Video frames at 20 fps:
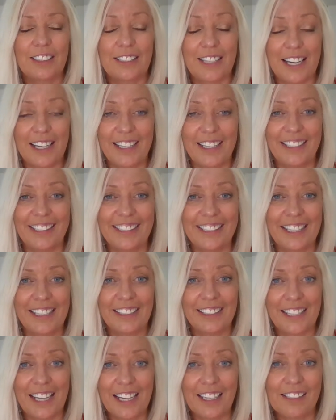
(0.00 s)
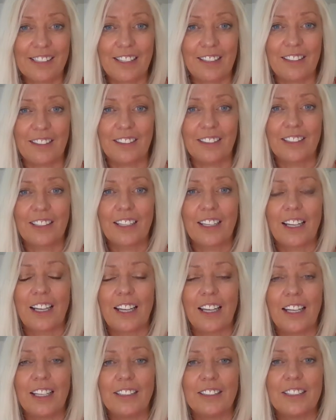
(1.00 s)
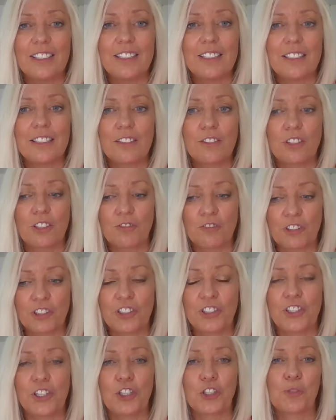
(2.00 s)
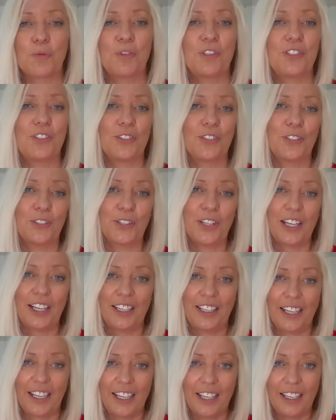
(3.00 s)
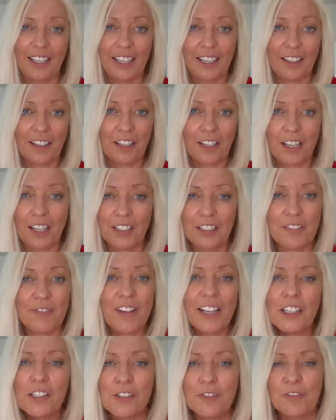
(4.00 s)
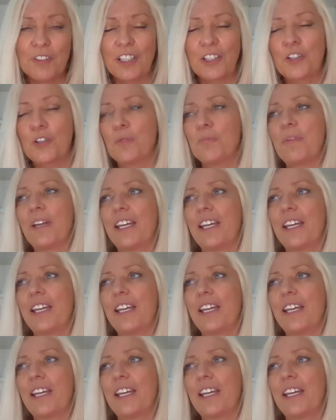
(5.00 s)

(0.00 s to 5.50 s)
died. He had an accident and got rushed to hospital, and he had developed something called